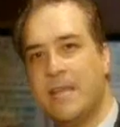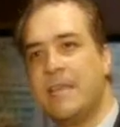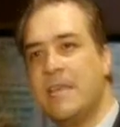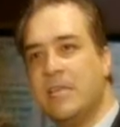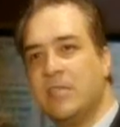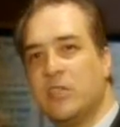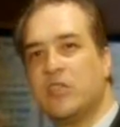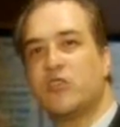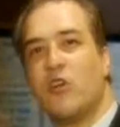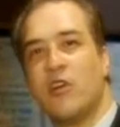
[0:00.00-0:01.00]
that he is
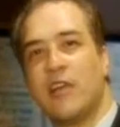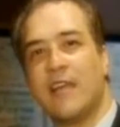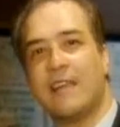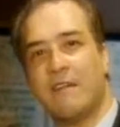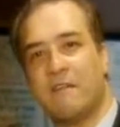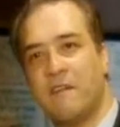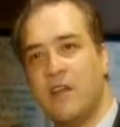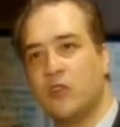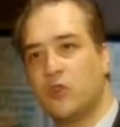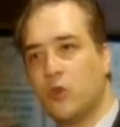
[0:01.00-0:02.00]
strong enough
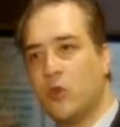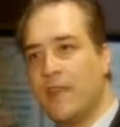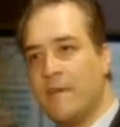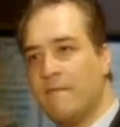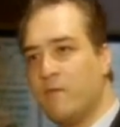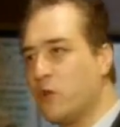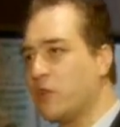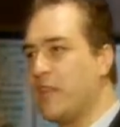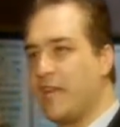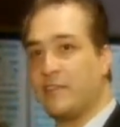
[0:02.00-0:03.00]
to rule them for
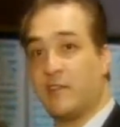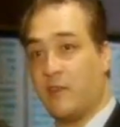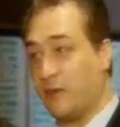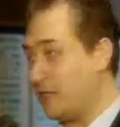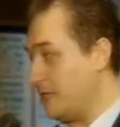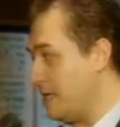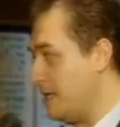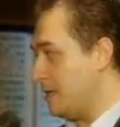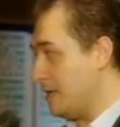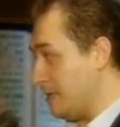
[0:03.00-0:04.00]
the next 30
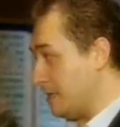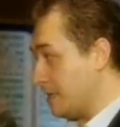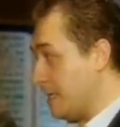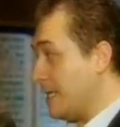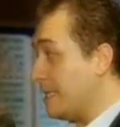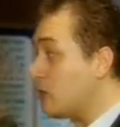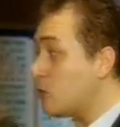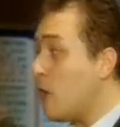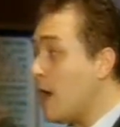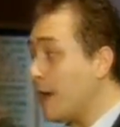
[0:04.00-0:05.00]
years.
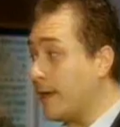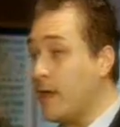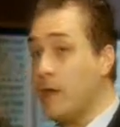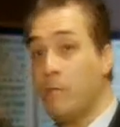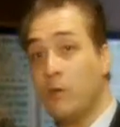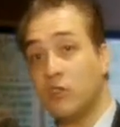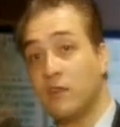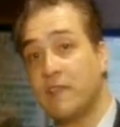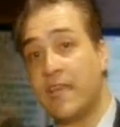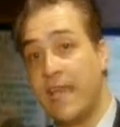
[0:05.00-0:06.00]
That's why most
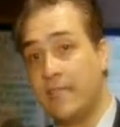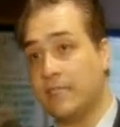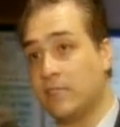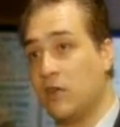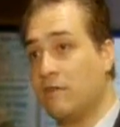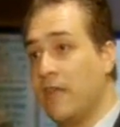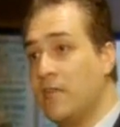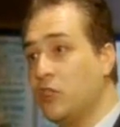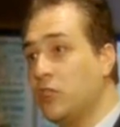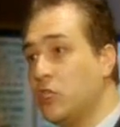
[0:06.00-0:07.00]
of the kings of the
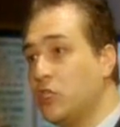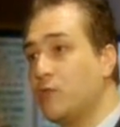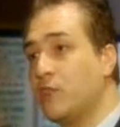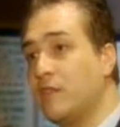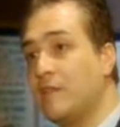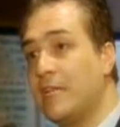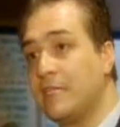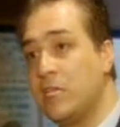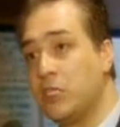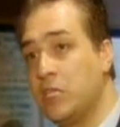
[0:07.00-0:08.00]
ancient Egyptian
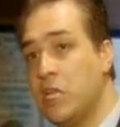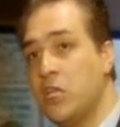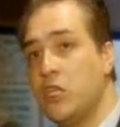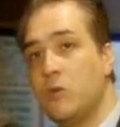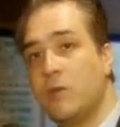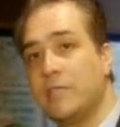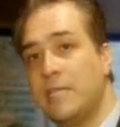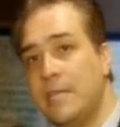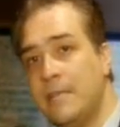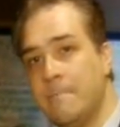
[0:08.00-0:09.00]
civilization, you will
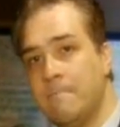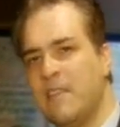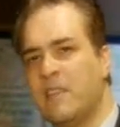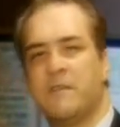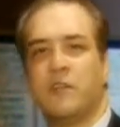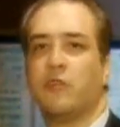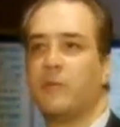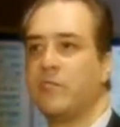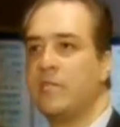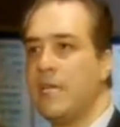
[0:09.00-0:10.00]
see them in different
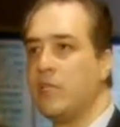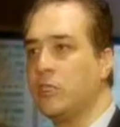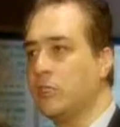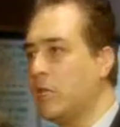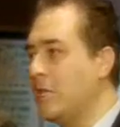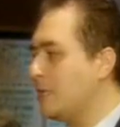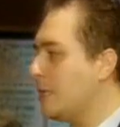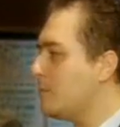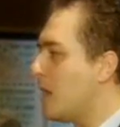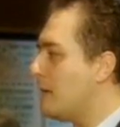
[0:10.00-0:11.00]
representations.
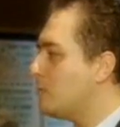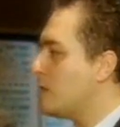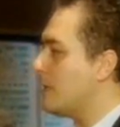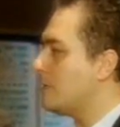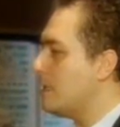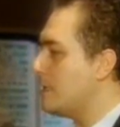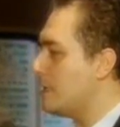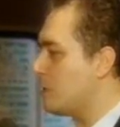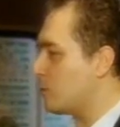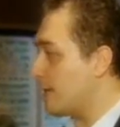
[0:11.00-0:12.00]
Sometimes you can see that
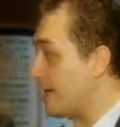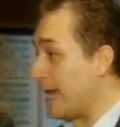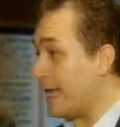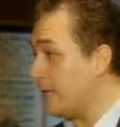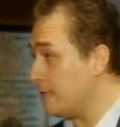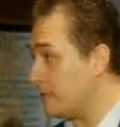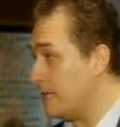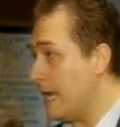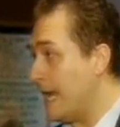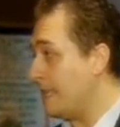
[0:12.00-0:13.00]
he is wearing a kilt
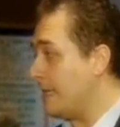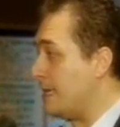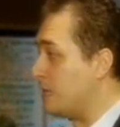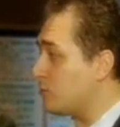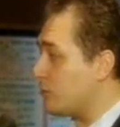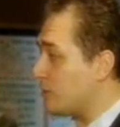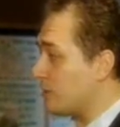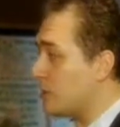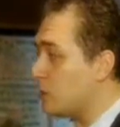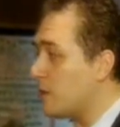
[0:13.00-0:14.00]
and he is
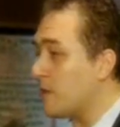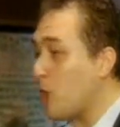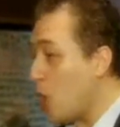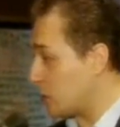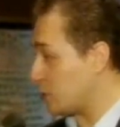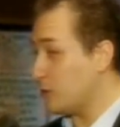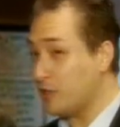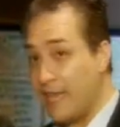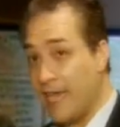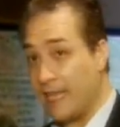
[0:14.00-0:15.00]
represented with an oxen
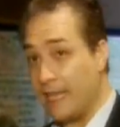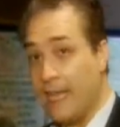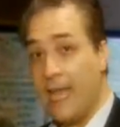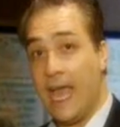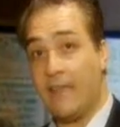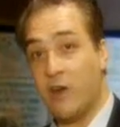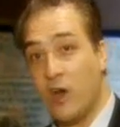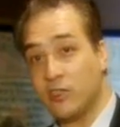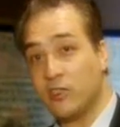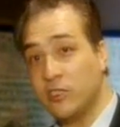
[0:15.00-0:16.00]
tail, and the
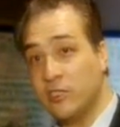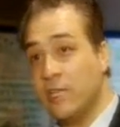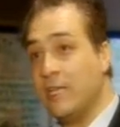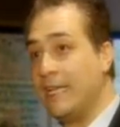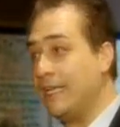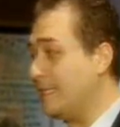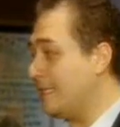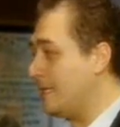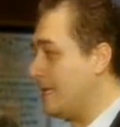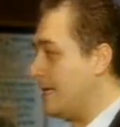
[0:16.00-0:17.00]
oxen
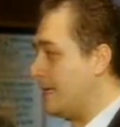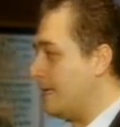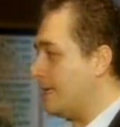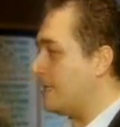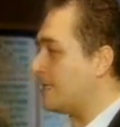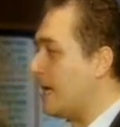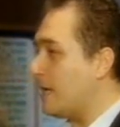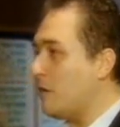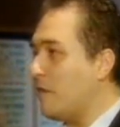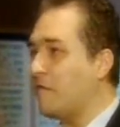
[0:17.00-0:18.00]
is the
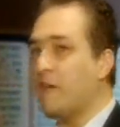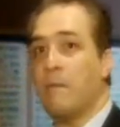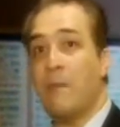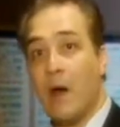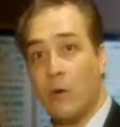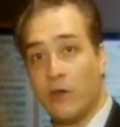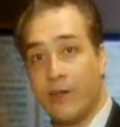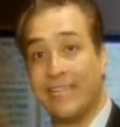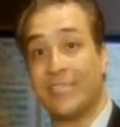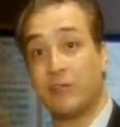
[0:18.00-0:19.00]
sign of power,
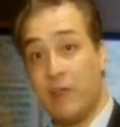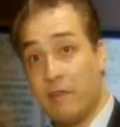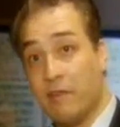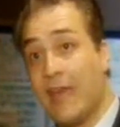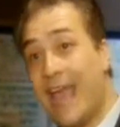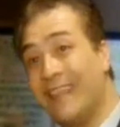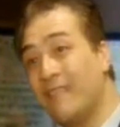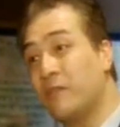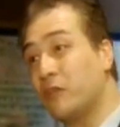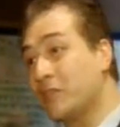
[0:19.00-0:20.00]
strength
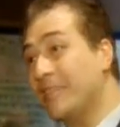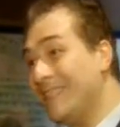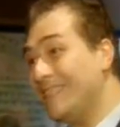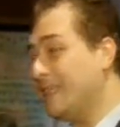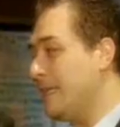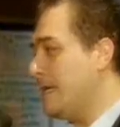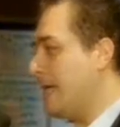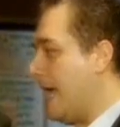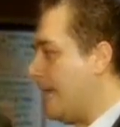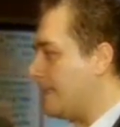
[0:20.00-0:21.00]
and fertility
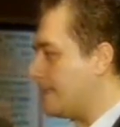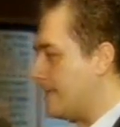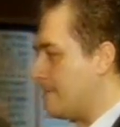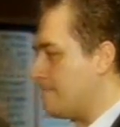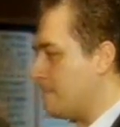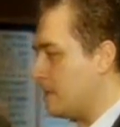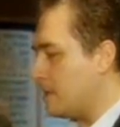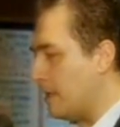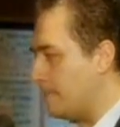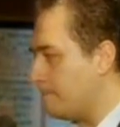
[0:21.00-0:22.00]
at the same
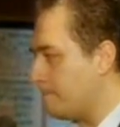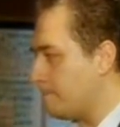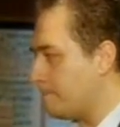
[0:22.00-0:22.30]
time.